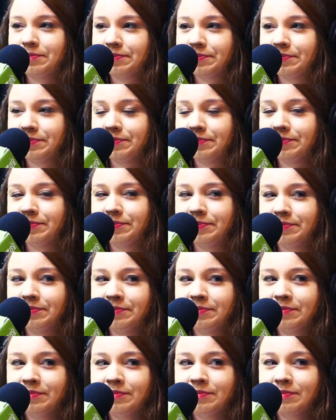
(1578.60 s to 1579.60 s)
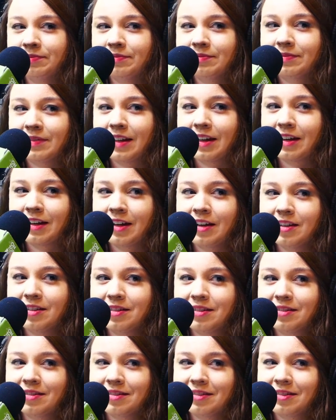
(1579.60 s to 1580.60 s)
Mm-hmm.
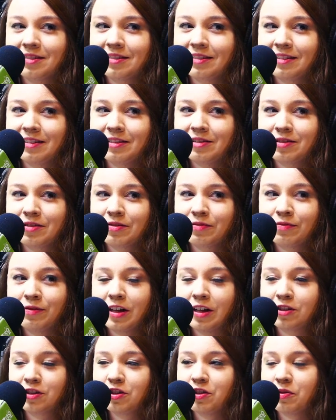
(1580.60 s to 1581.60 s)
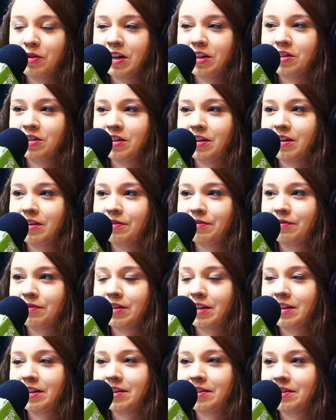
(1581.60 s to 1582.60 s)
Because it's fluctuation of
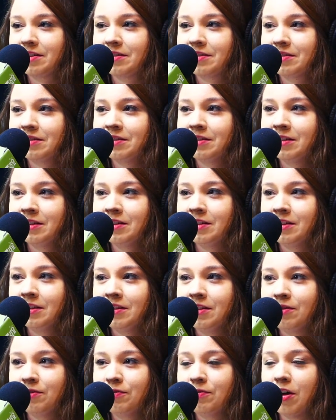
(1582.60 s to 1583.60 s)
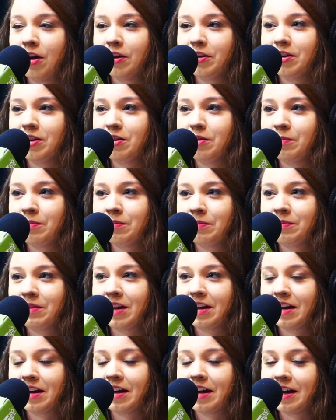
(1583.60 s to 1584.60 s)
like volume that
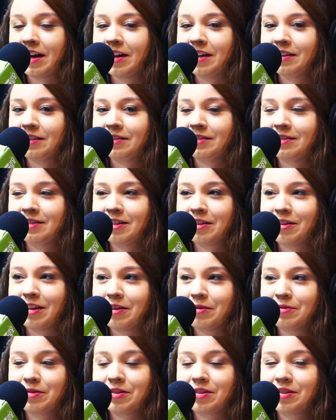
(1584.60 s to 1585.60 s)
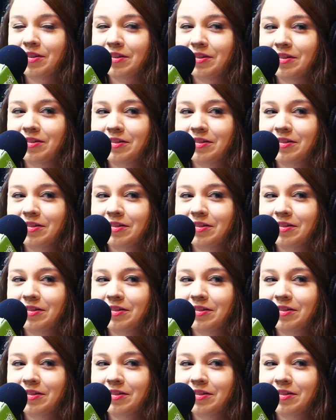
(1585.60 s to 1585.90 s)
I had. So that was just.